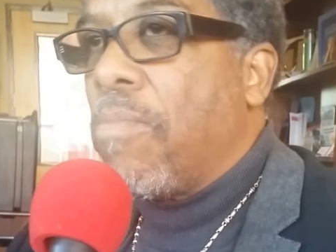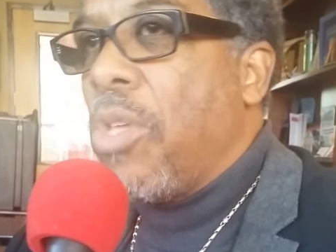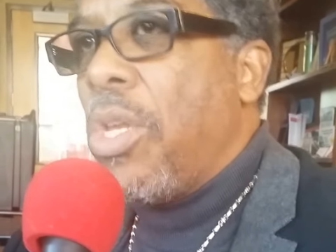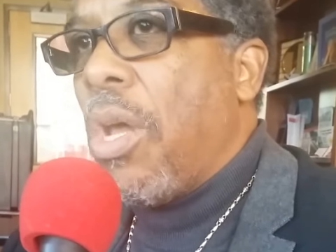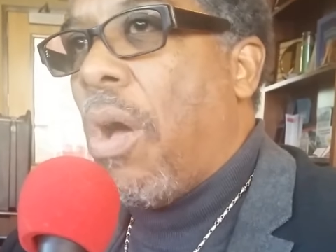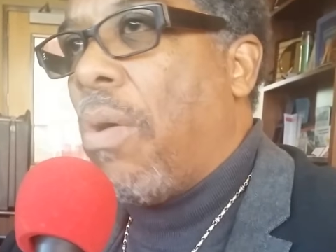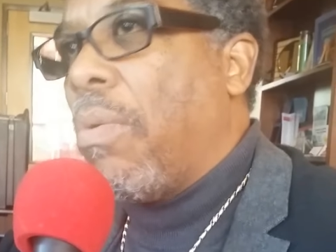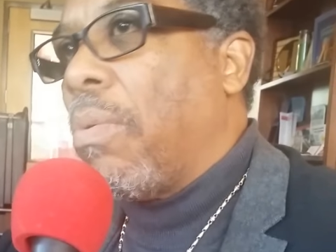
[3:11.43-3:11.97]

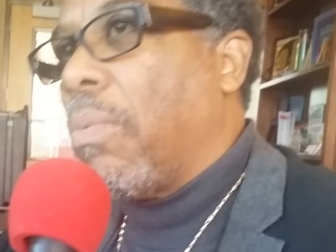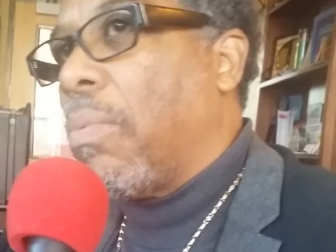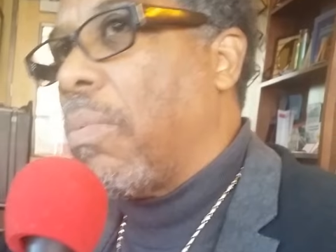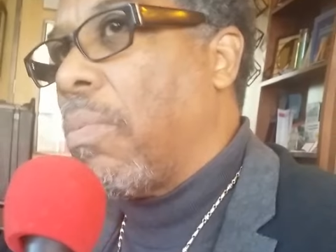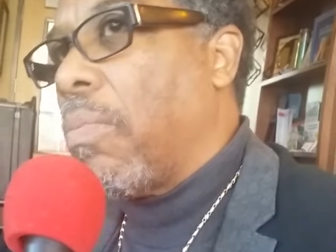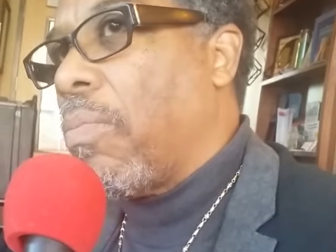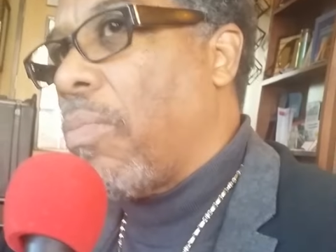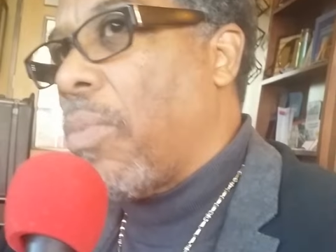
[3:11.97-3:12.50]
You know,
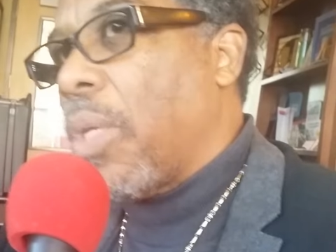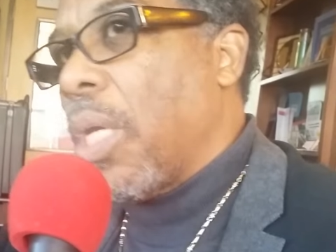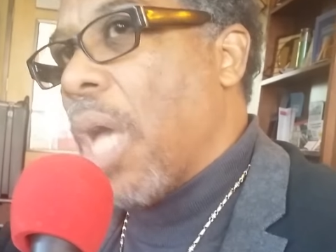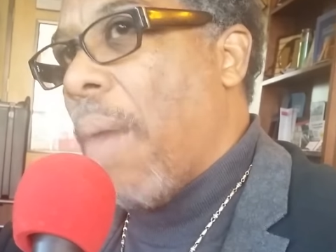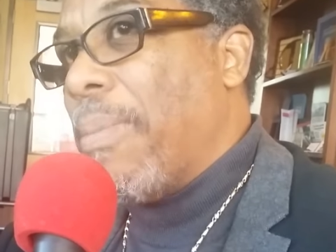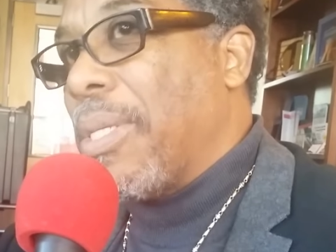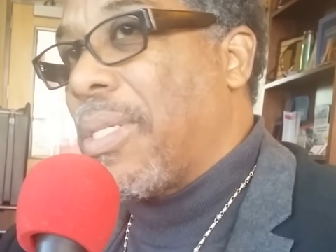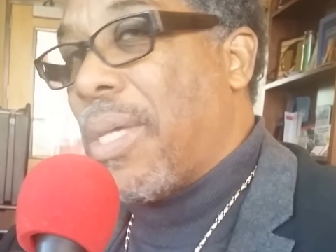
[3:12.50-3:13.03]

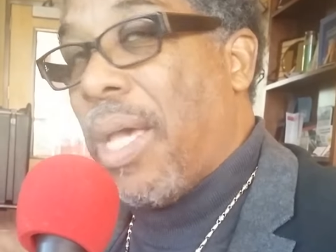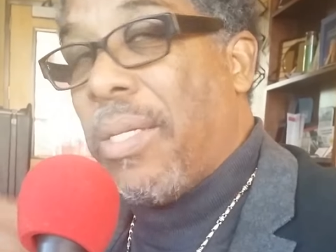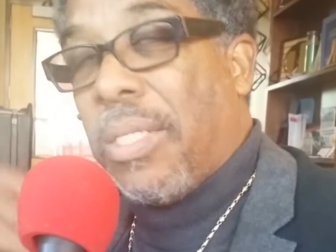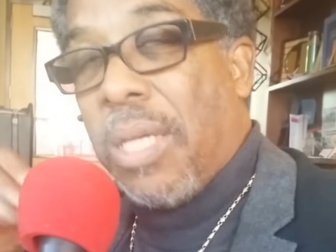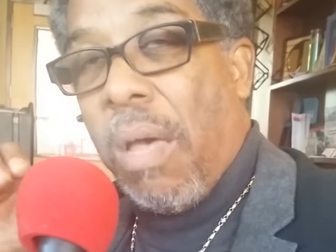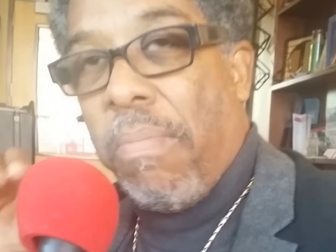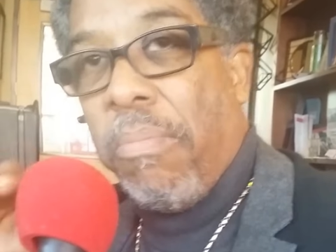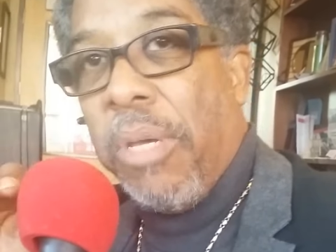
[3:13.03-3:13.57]
I'm going to say
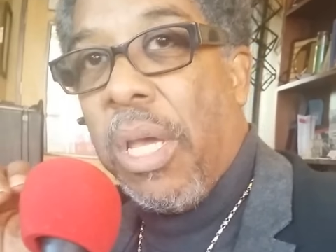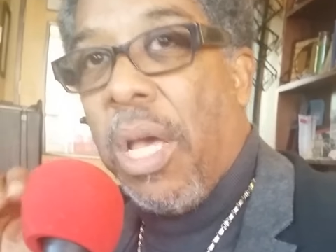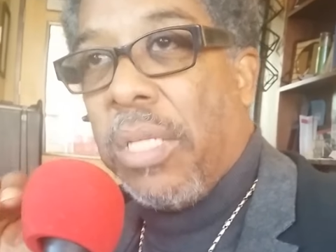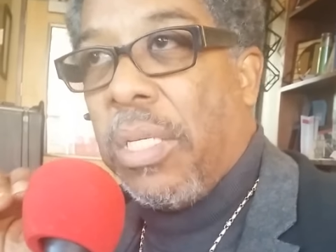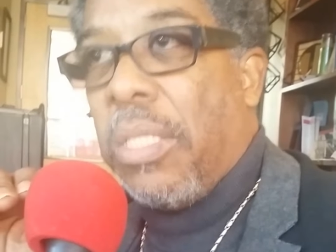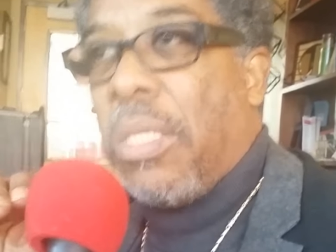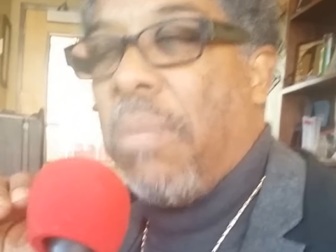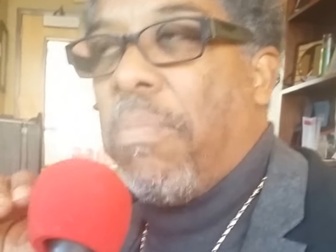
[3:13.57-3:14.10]
something
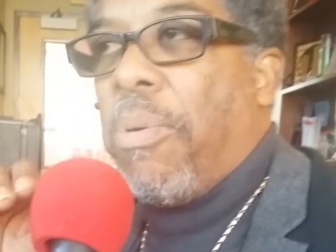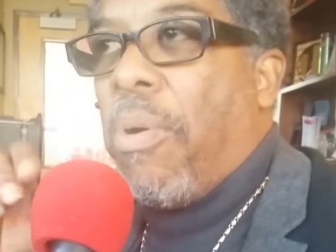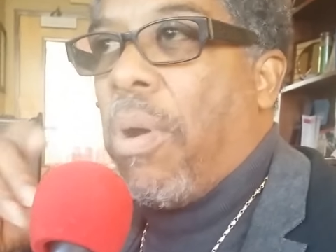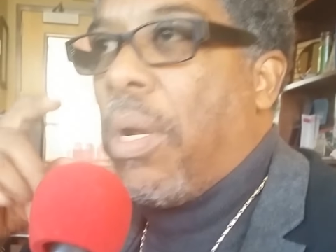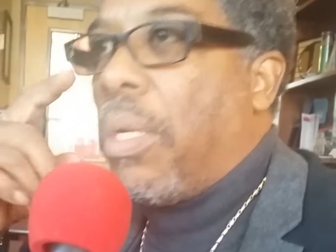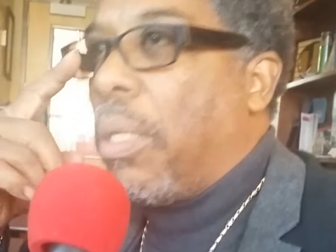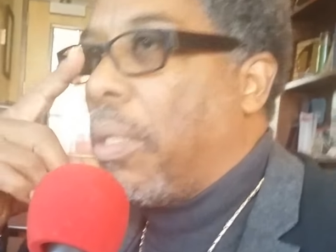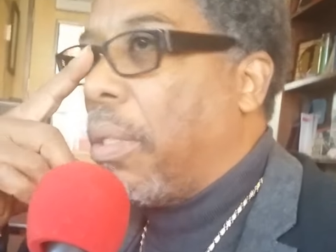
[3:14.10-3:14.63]
because it's
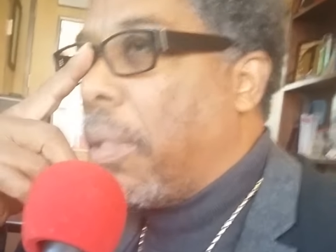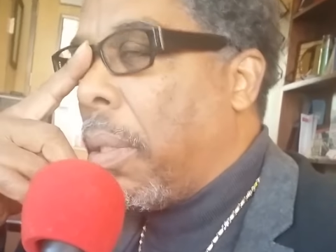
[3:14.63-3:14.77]
important.